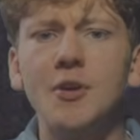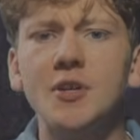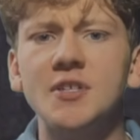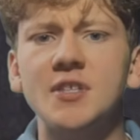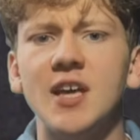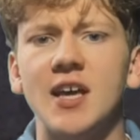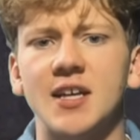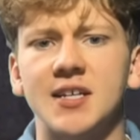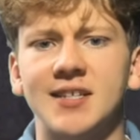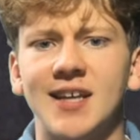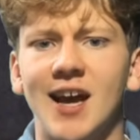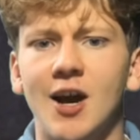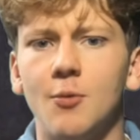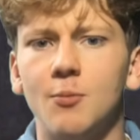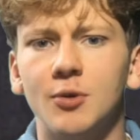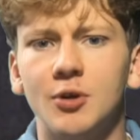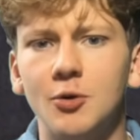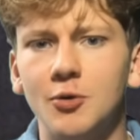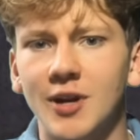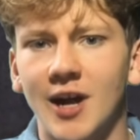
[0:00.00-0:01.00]
does this
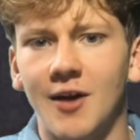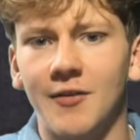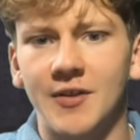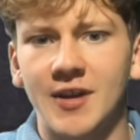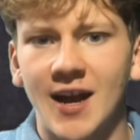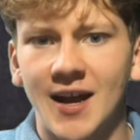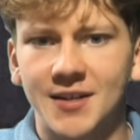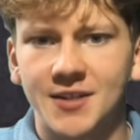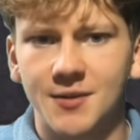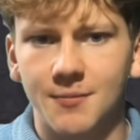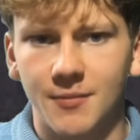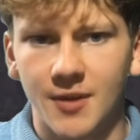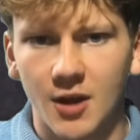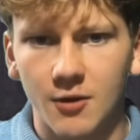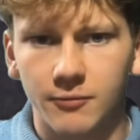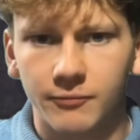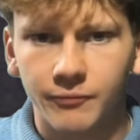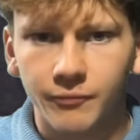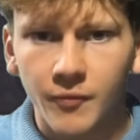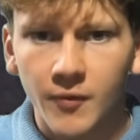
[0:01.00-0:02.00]
help cool down the atom
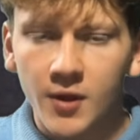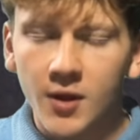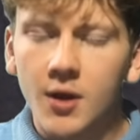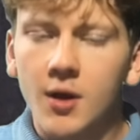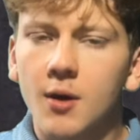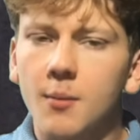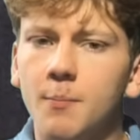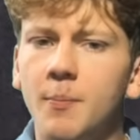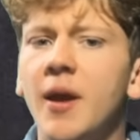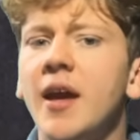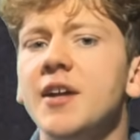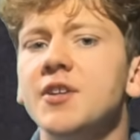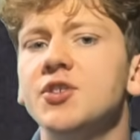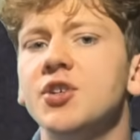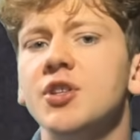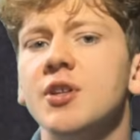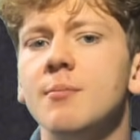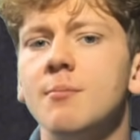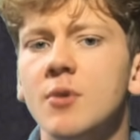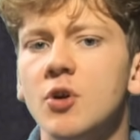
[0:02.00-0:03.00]
though?
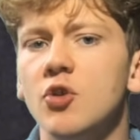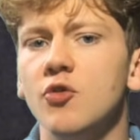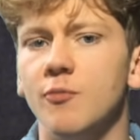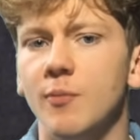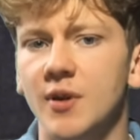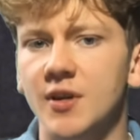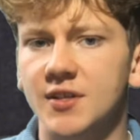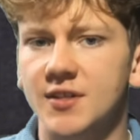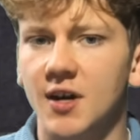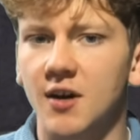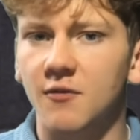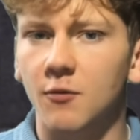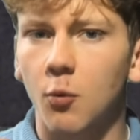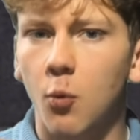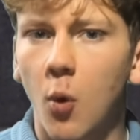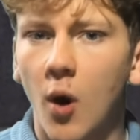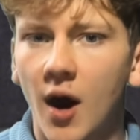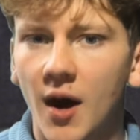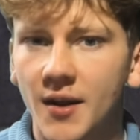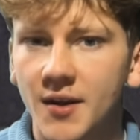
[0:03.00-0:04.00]
Picture the movement of
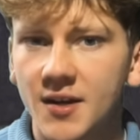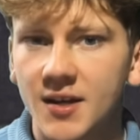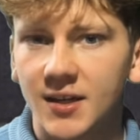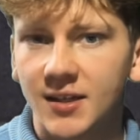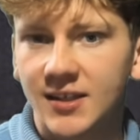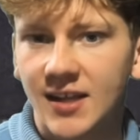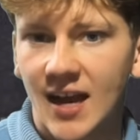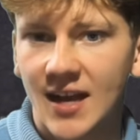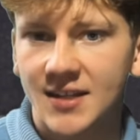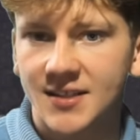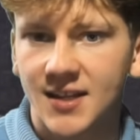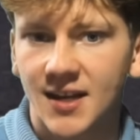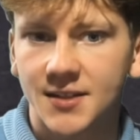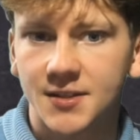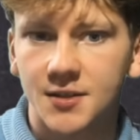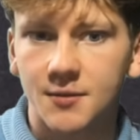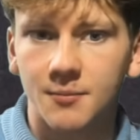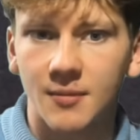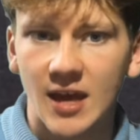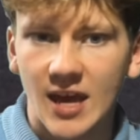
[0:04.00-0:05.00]
one gas
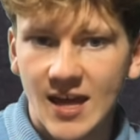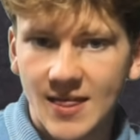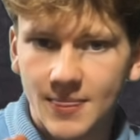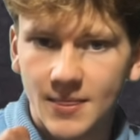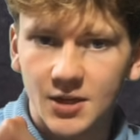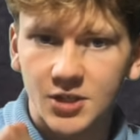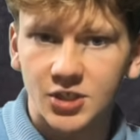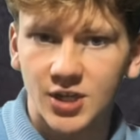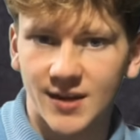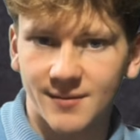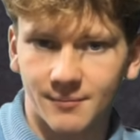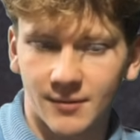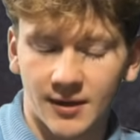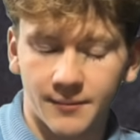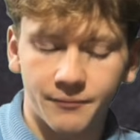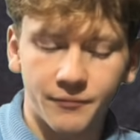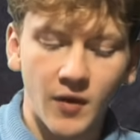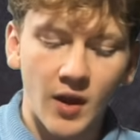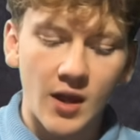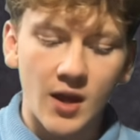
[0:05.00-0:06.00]
atom in the chamber.
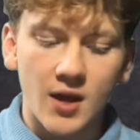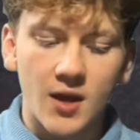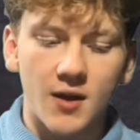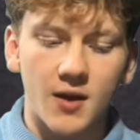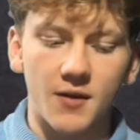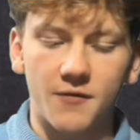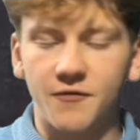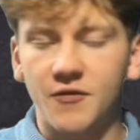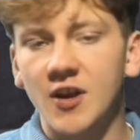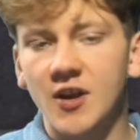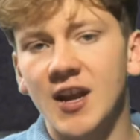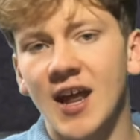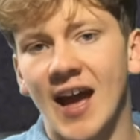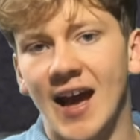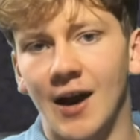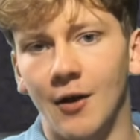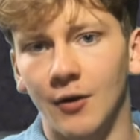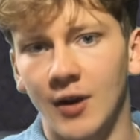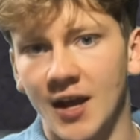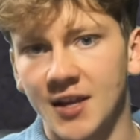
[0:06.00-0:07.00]
For
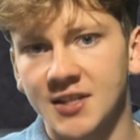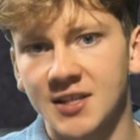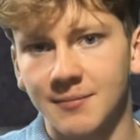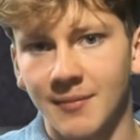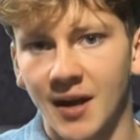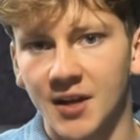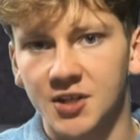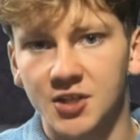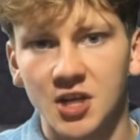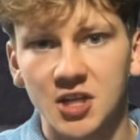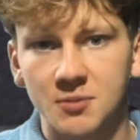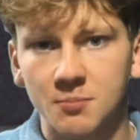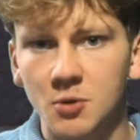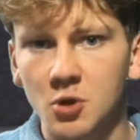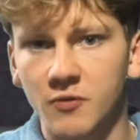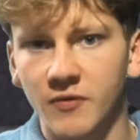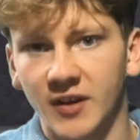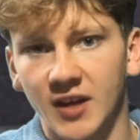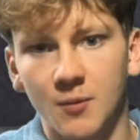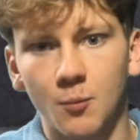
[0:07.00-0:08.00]
now, let's imagine it's
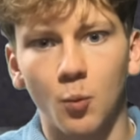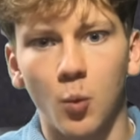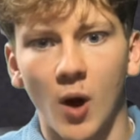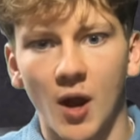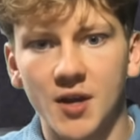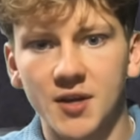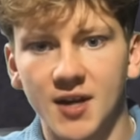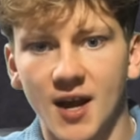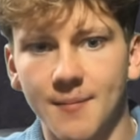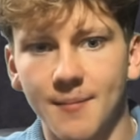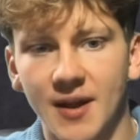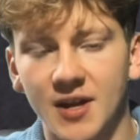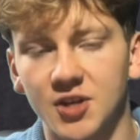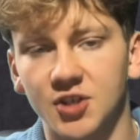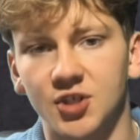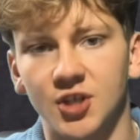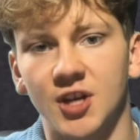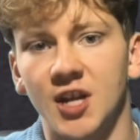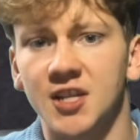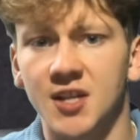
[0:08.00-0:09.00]
moving in one
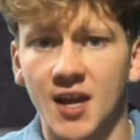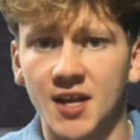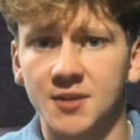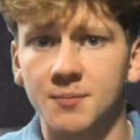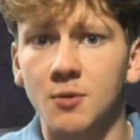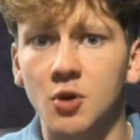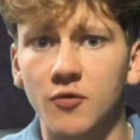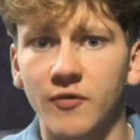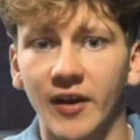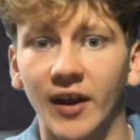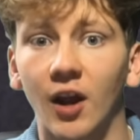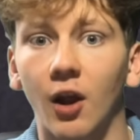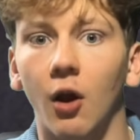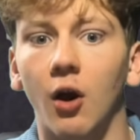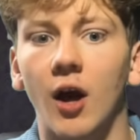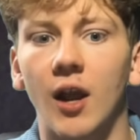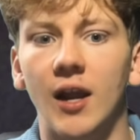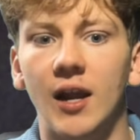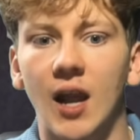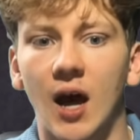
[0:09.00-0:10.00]
dimension, it's moving
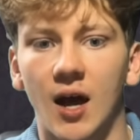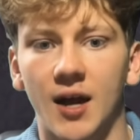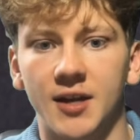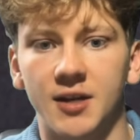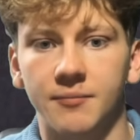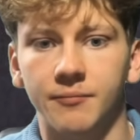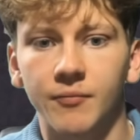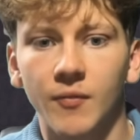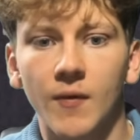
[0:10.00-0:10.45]
along a line.